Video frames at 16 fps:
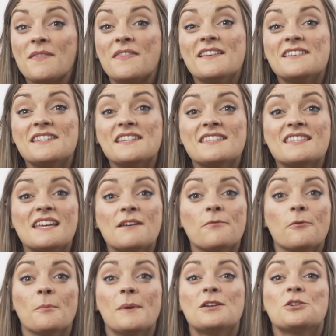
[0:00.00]
But this is the
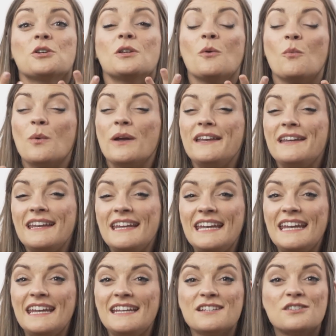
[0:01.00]
information we
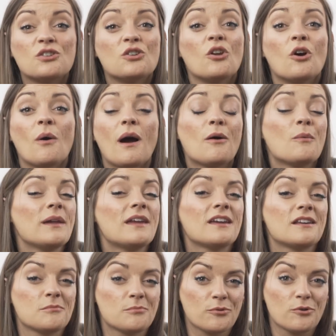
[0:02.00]
need to know how we
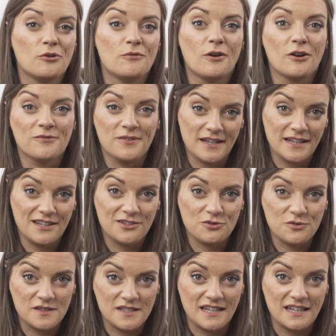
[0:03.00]
can improve our
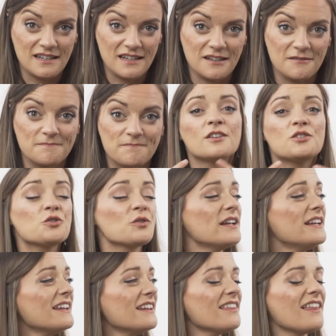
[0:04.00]
financial standing. The
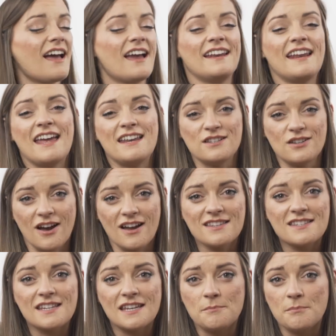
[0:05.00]
trending line and
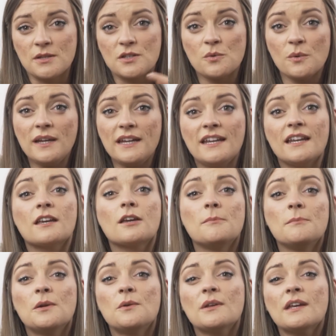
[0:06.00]
dots in between
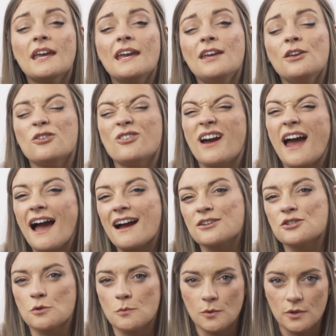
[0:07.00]
communicate your
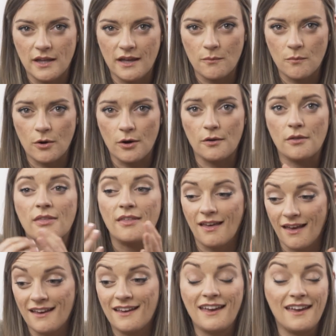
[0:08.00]
actual net worth,
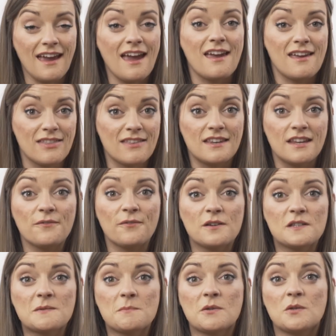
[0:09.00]
aka the
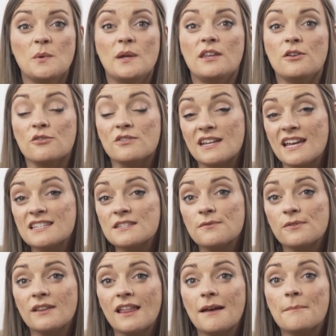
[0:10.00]
difference between your debts
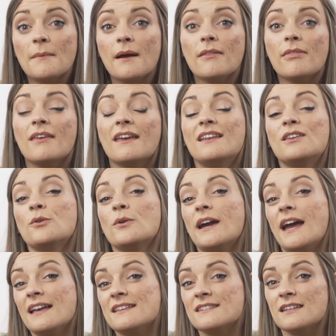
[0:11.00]
for that month and your
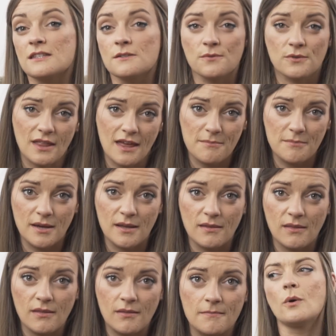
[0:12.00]
assets for that
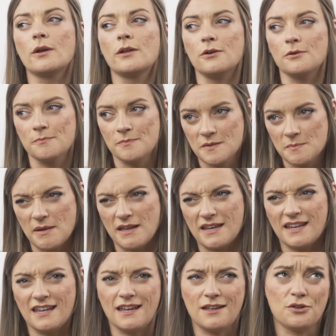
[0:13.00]
month, or your
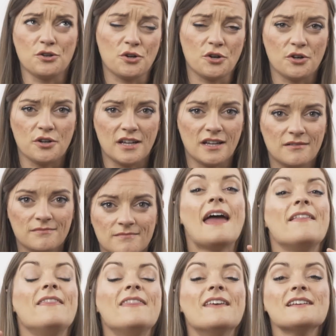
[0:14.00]
spending and your earning.
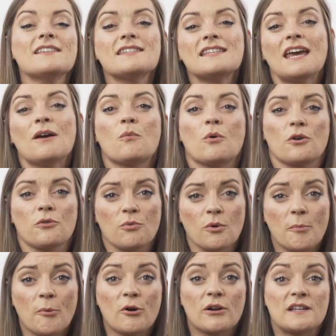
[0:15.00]
And this net worth
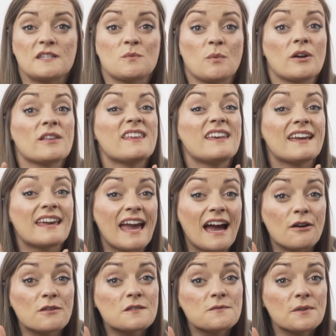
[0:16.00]
report is where the
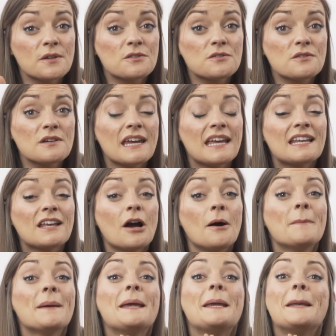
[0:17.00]
accounts filter can
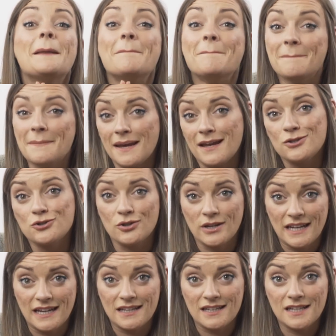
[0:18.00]
come in major
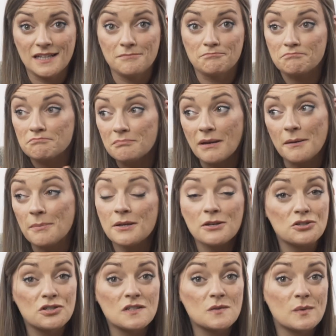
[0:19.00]
handy. Maybe
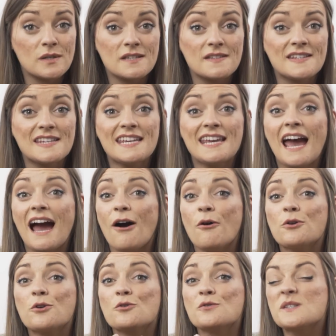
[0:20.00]
you just want to see
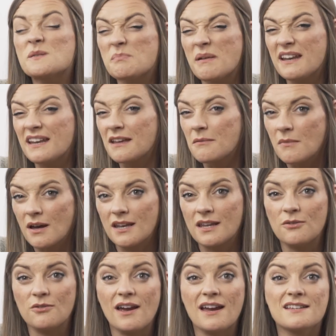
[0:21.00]
how your spending
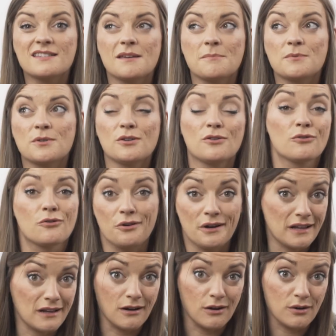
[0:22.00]
money racks up to your
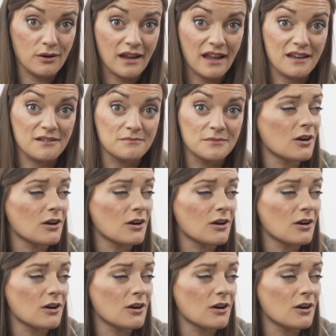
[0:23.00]
credit card debt.